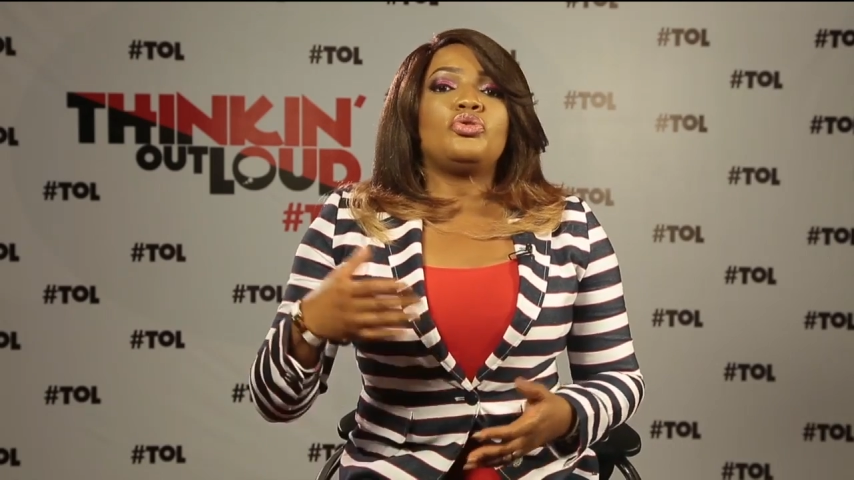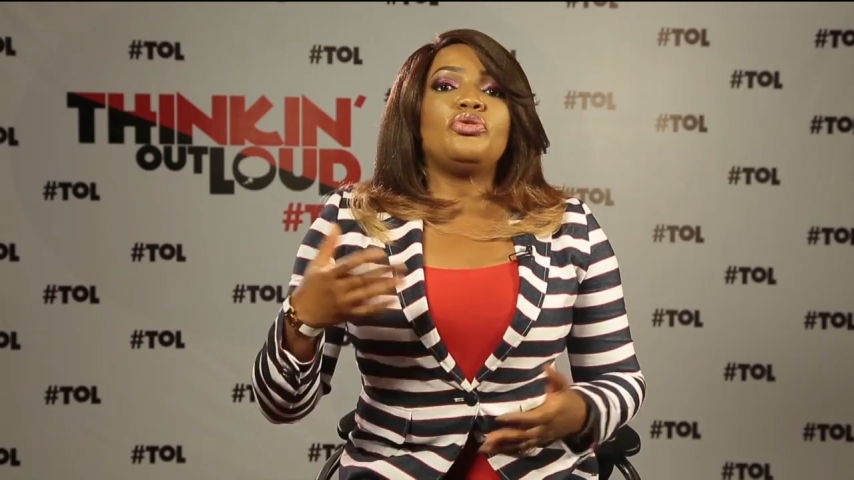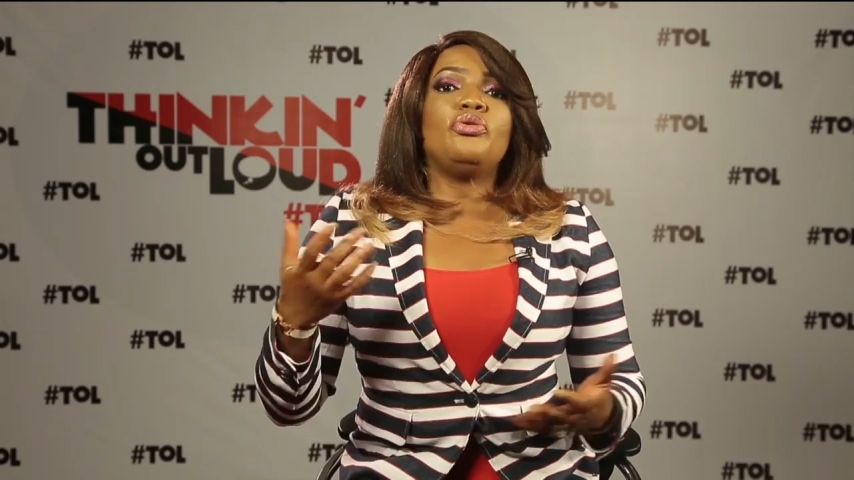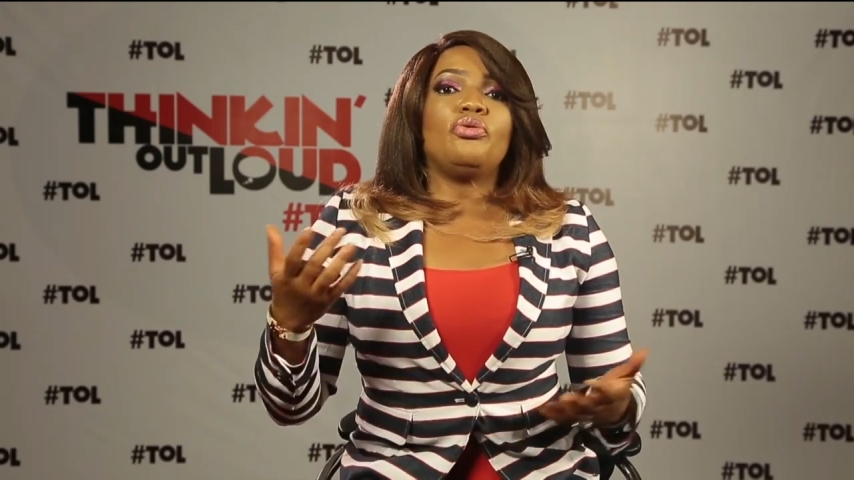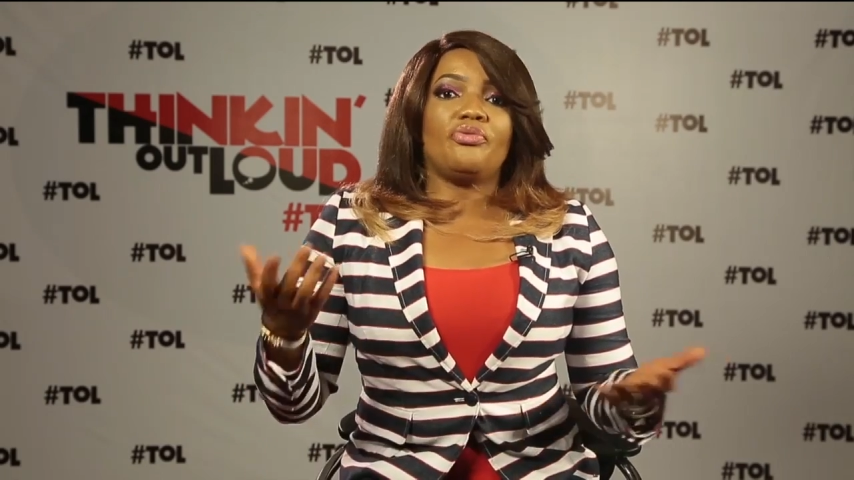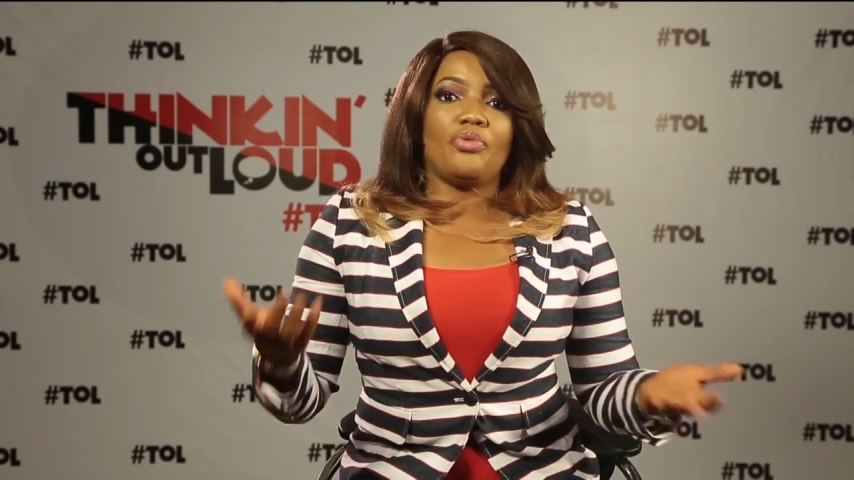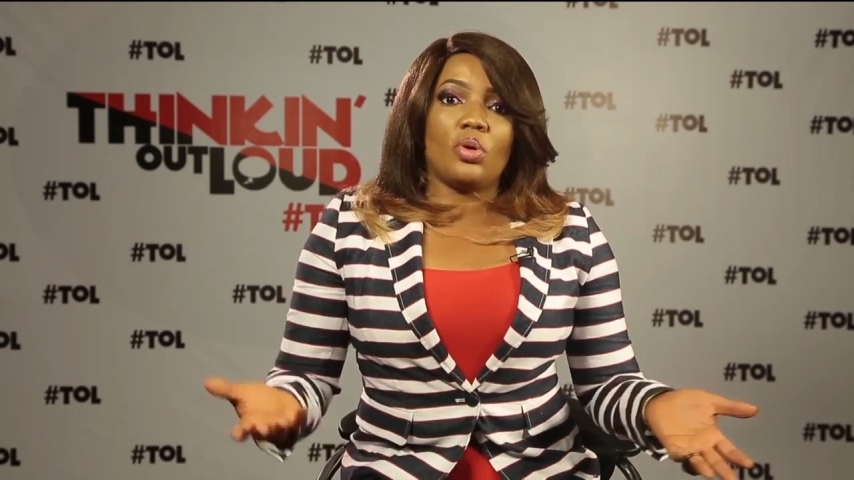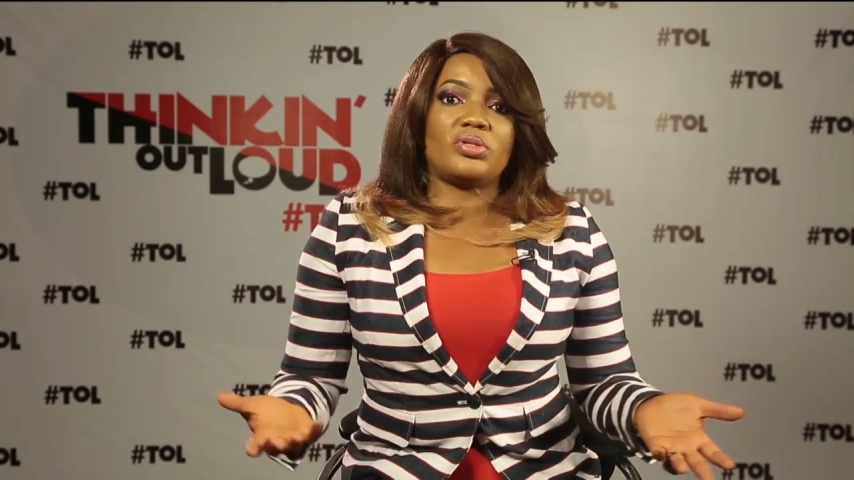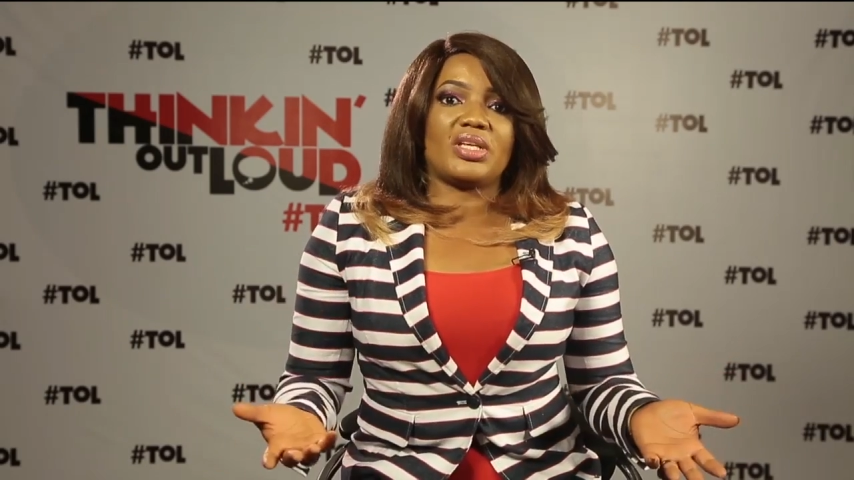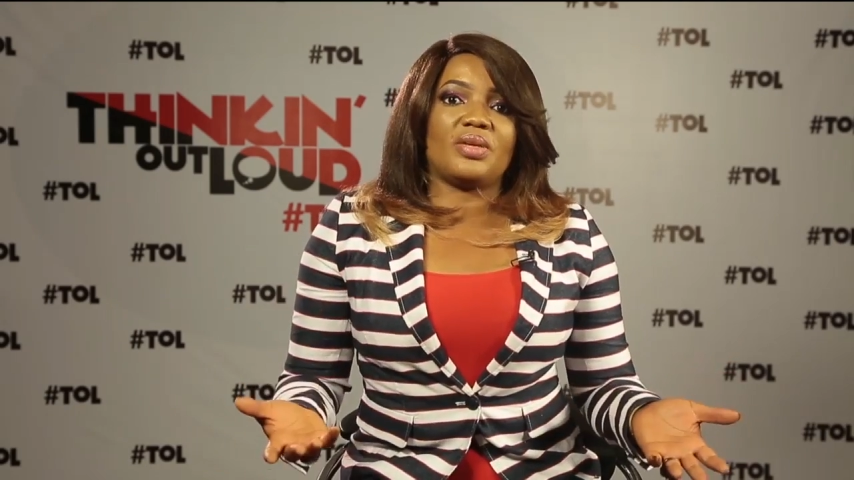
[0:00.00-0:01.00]
you
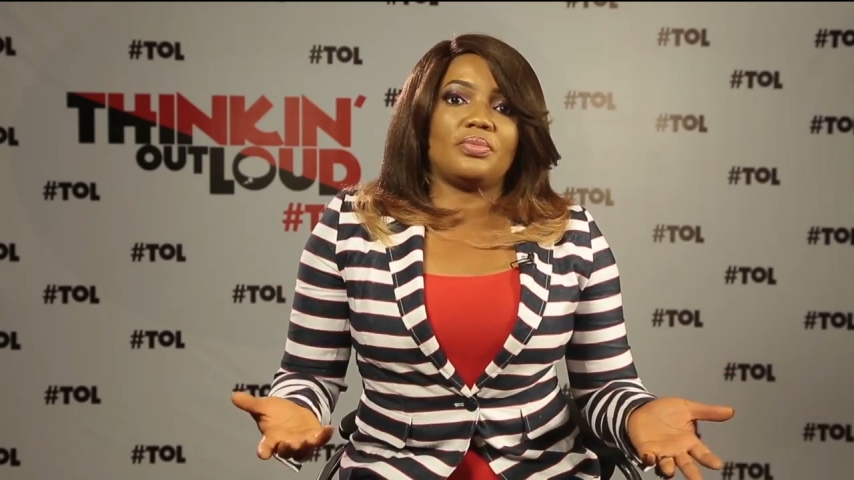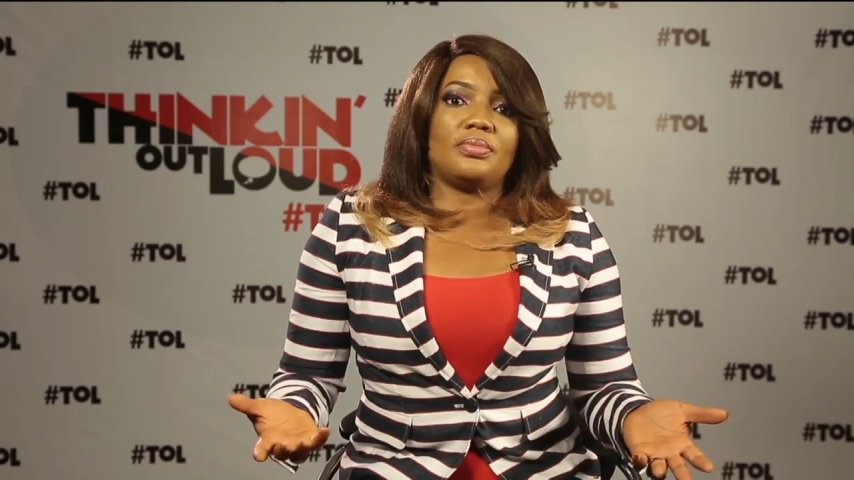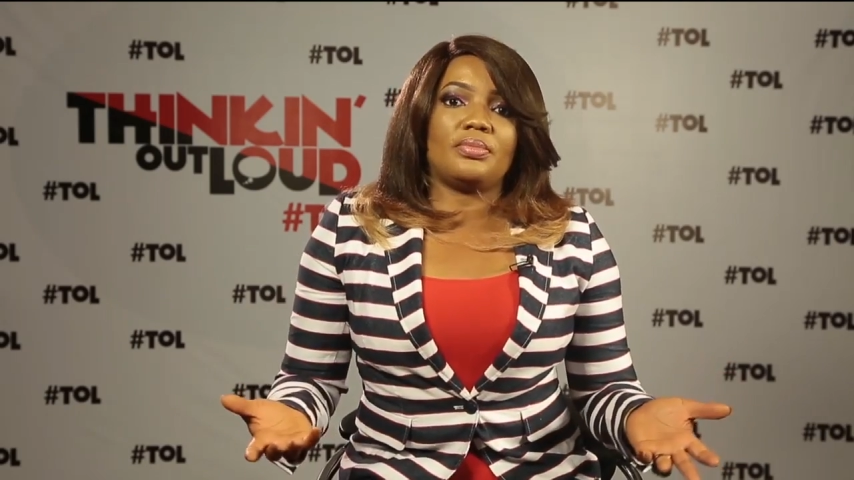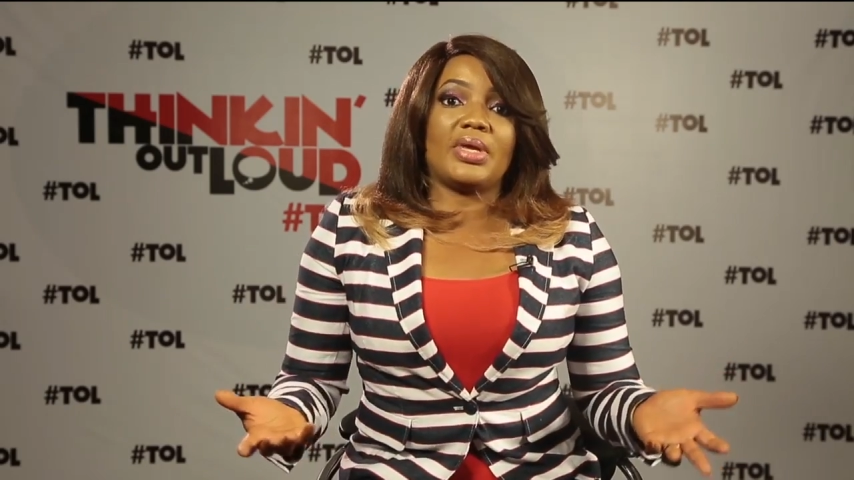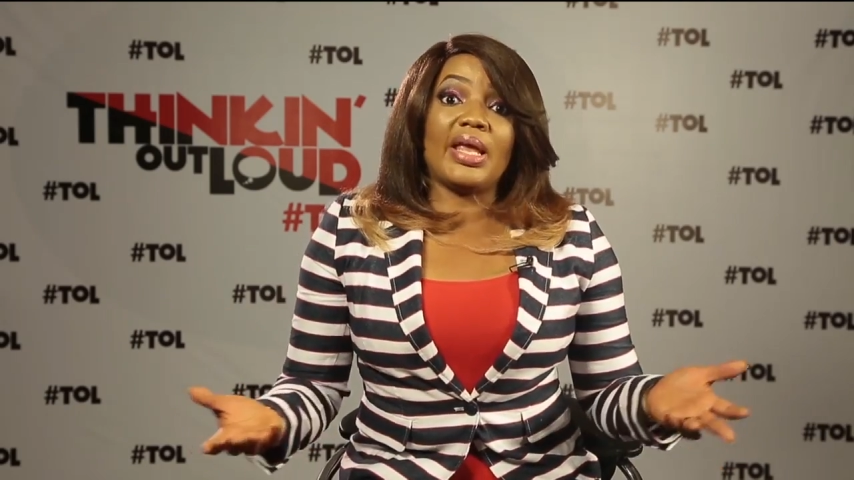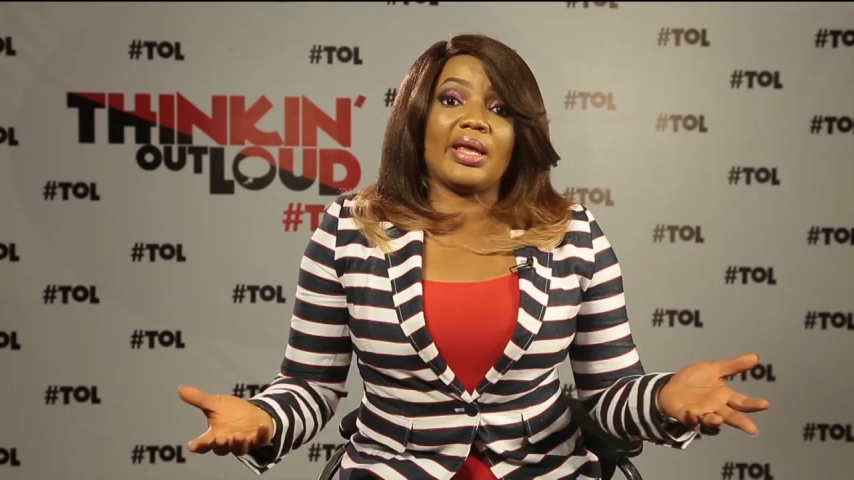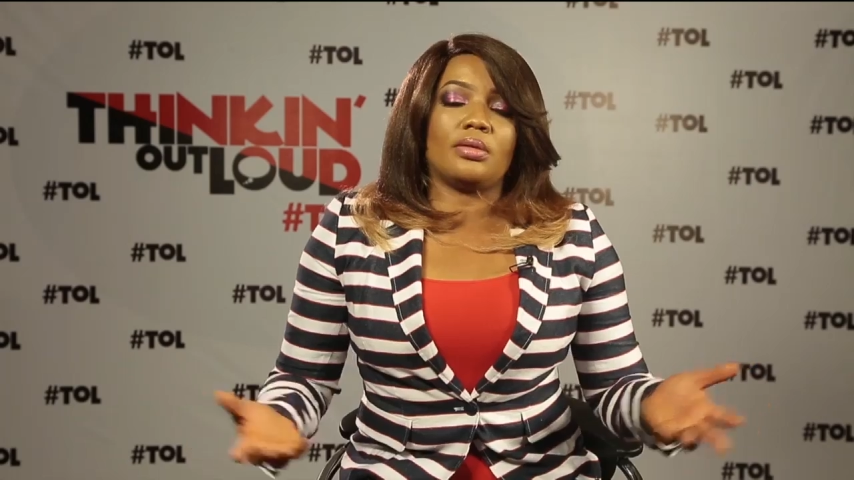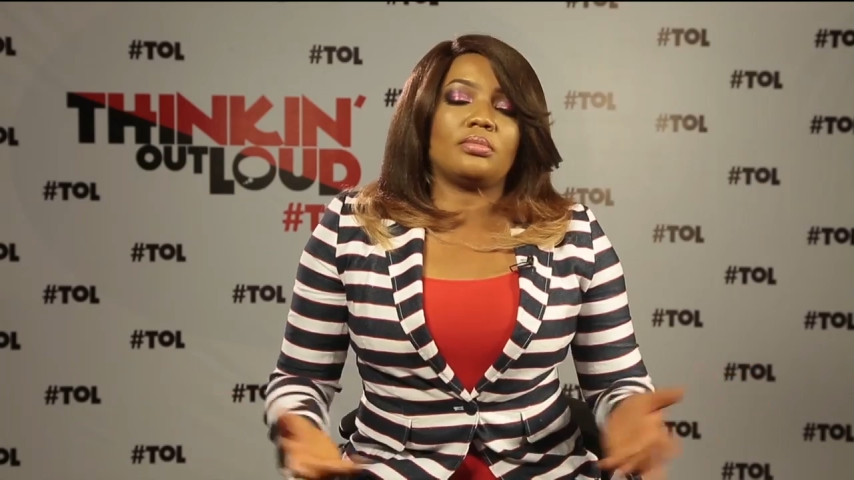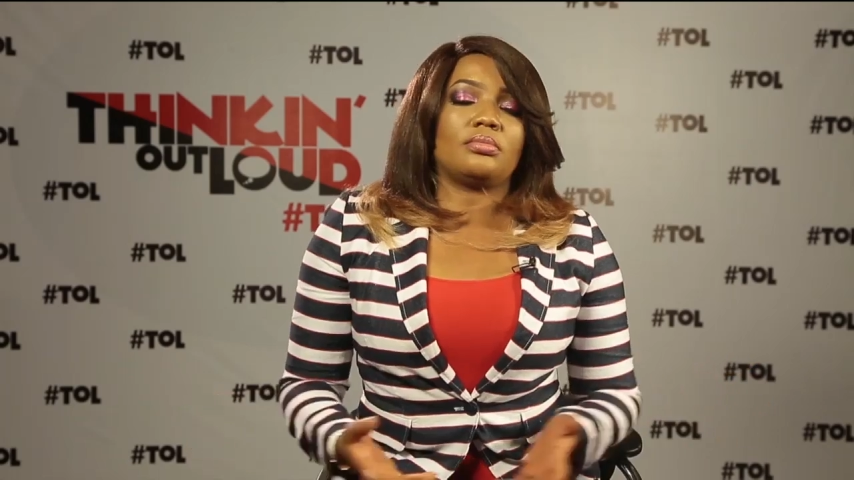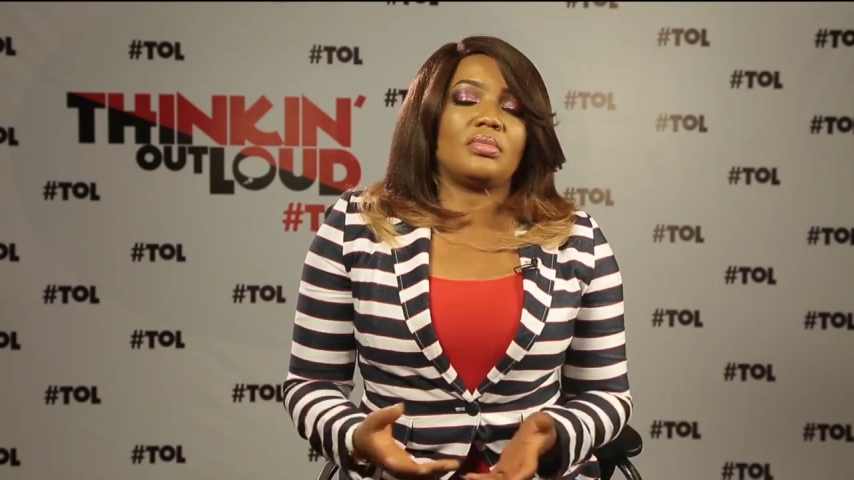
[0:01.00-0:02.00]
voted him in.